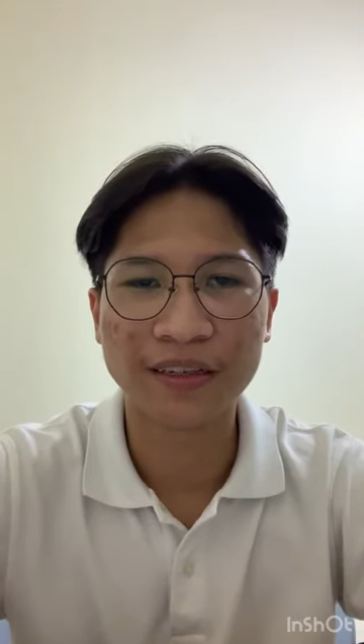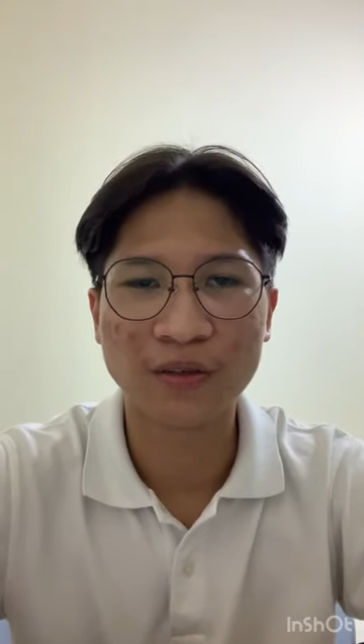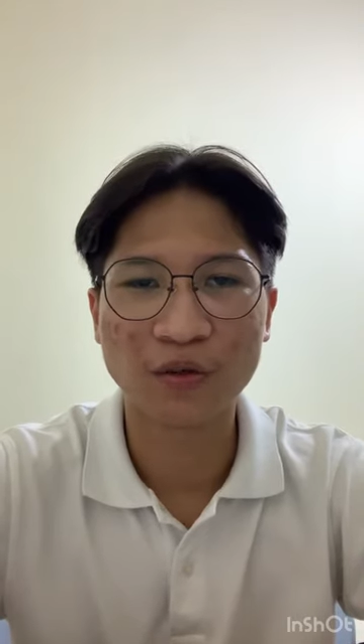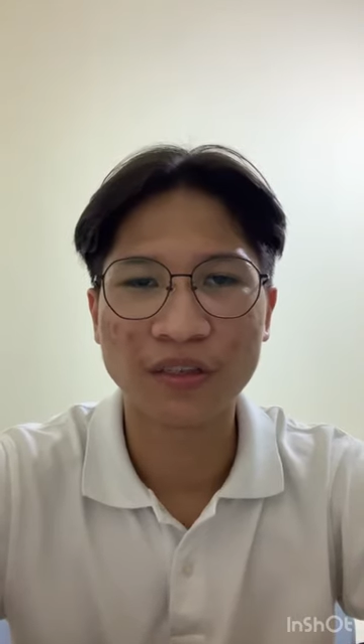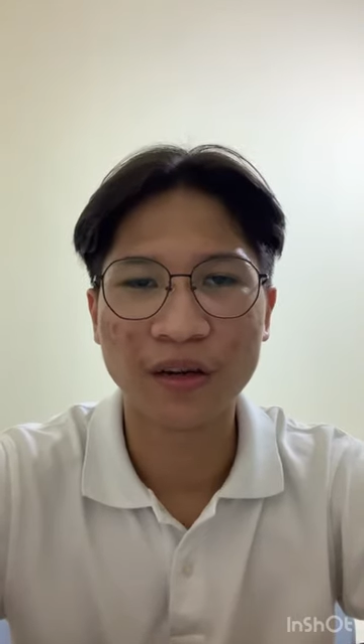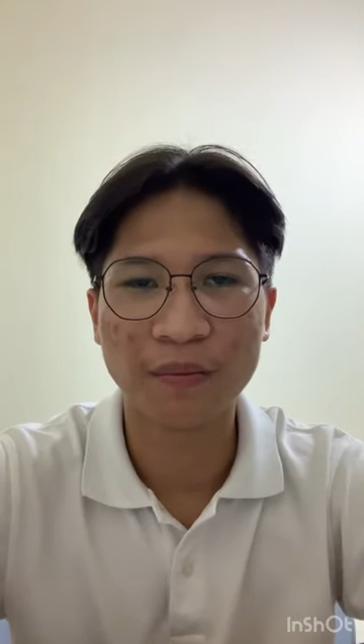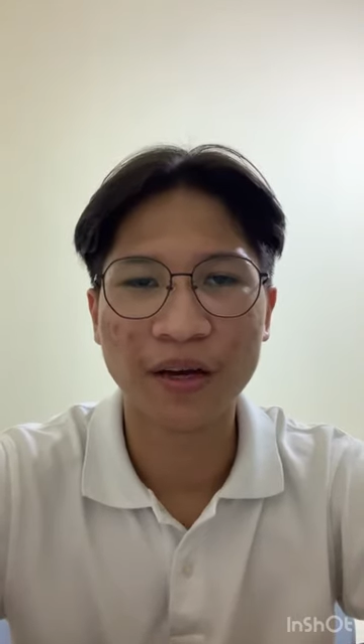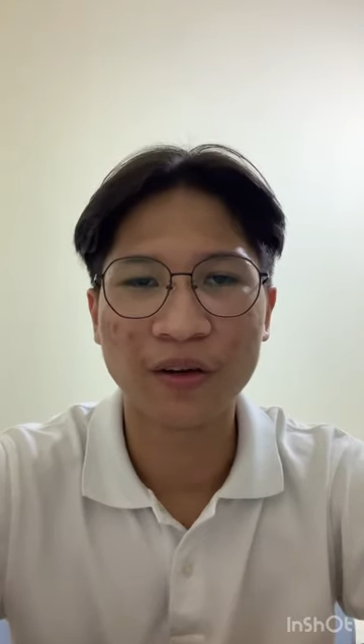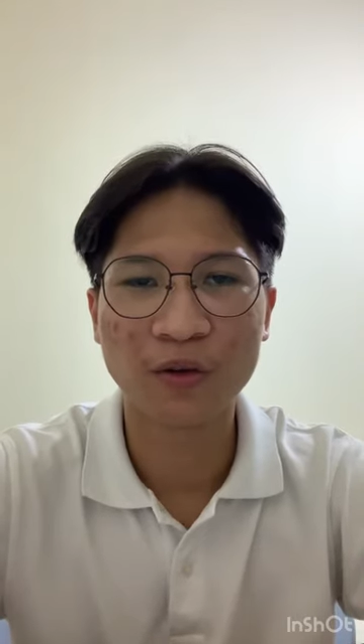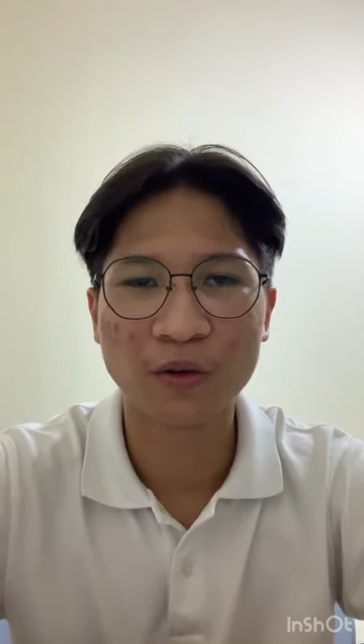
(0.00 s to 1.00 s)
to sell my
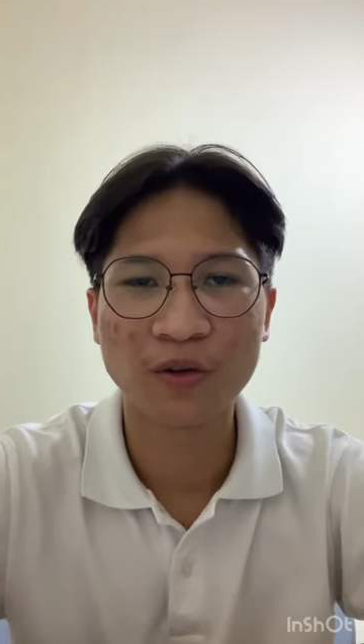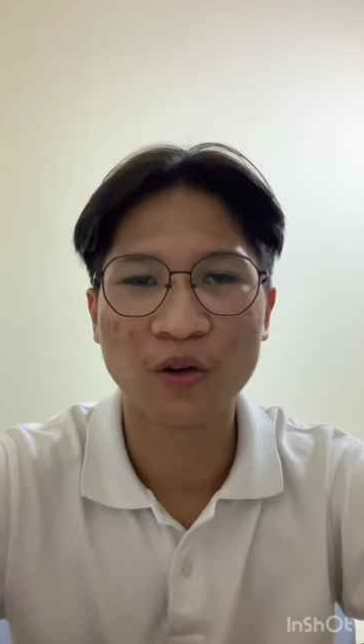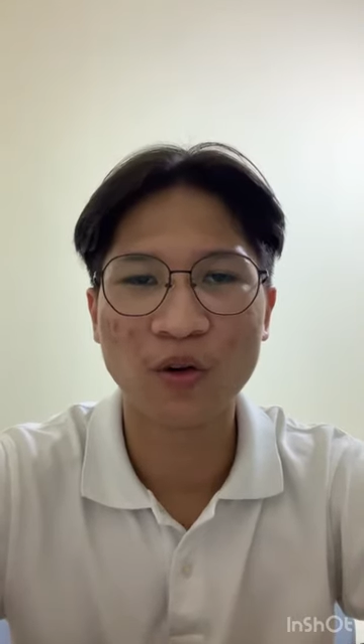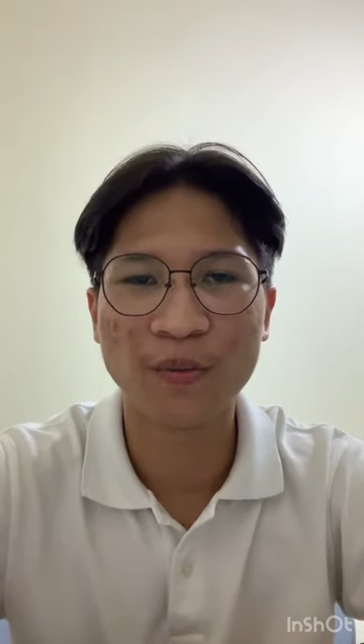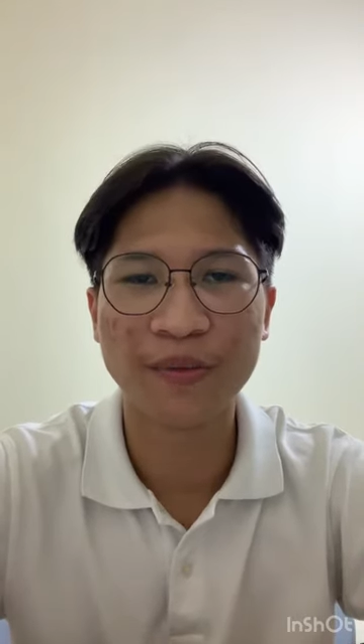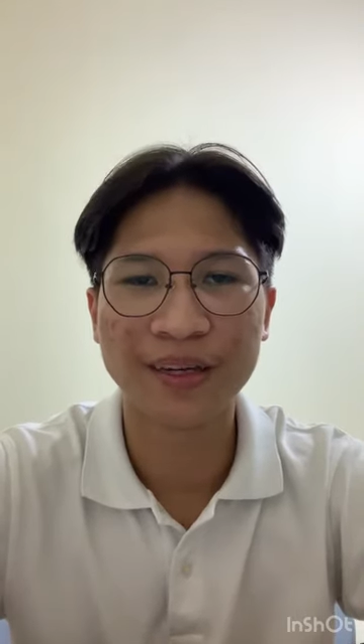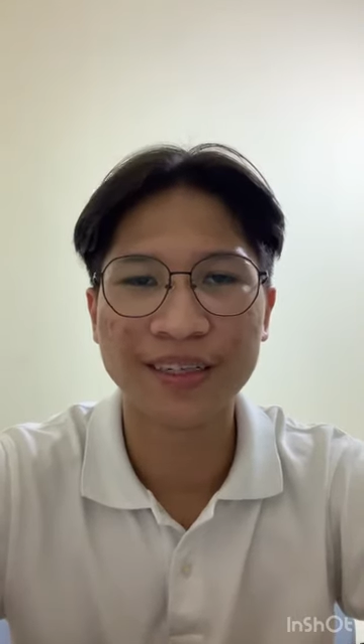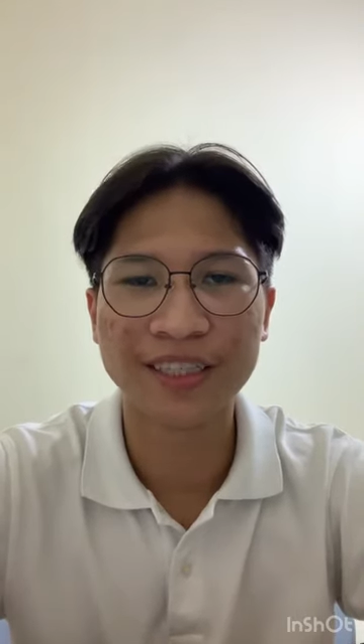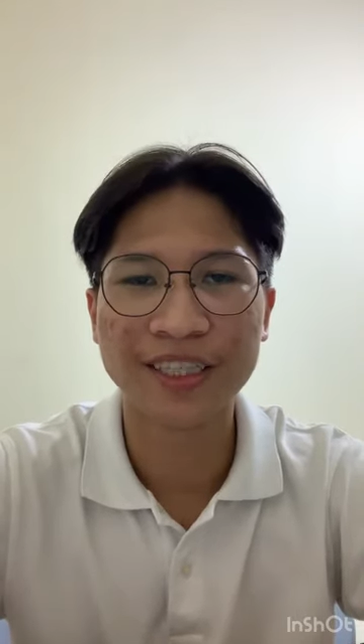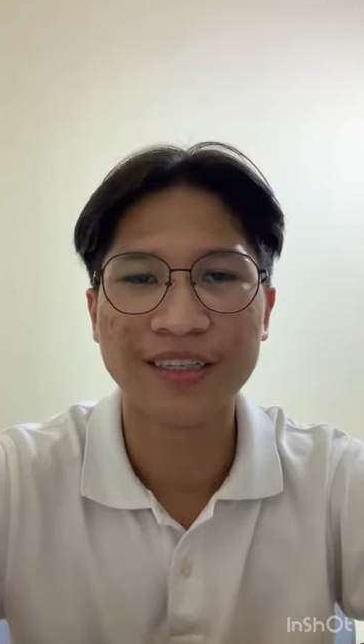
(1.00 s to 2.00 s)
own homemade
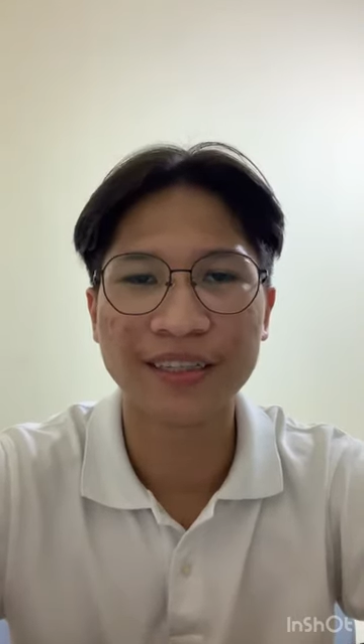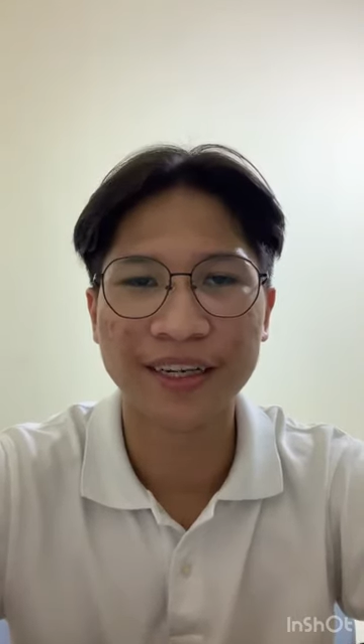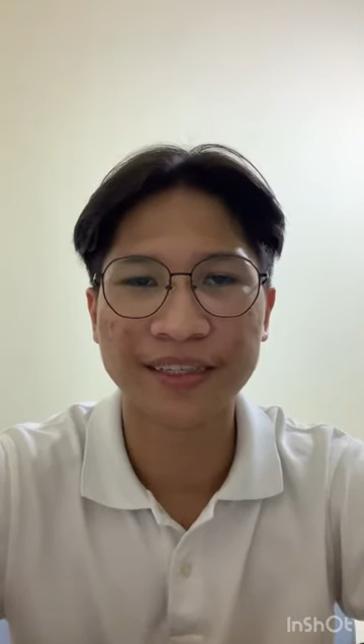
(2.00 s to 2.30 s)
shell type.